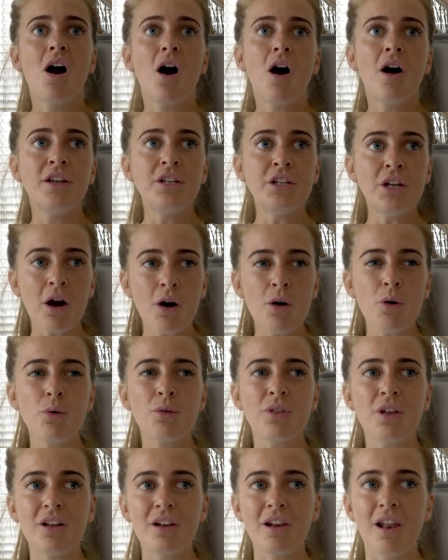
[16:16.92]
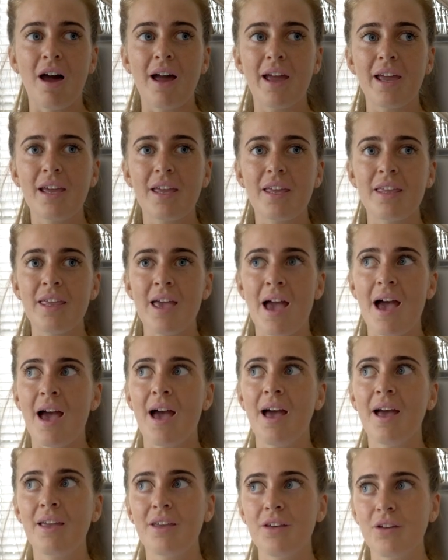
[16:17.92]
I know that, like,
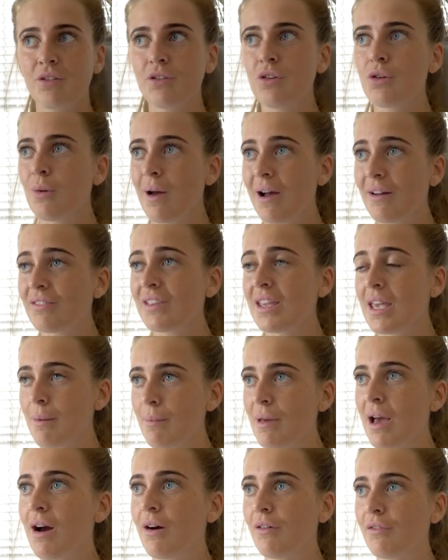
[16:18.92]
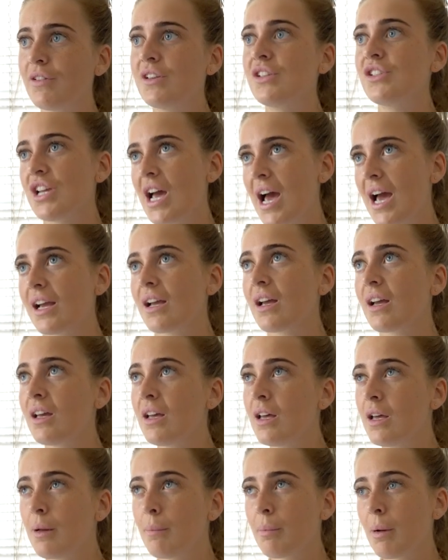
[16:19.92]
yeah, you do have to keep your health in check,
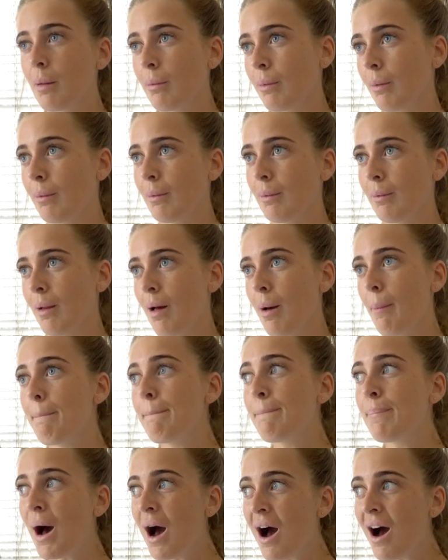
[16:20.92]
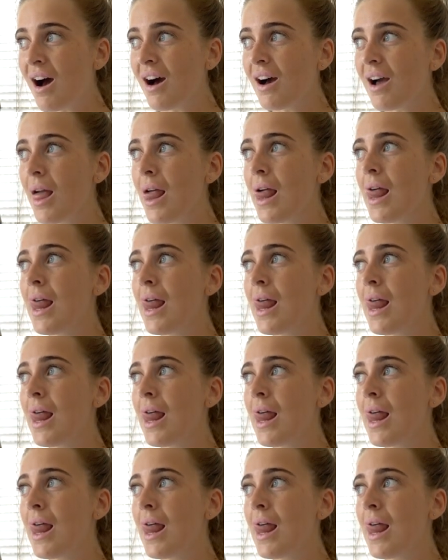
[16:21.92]
blah blah blah blah, but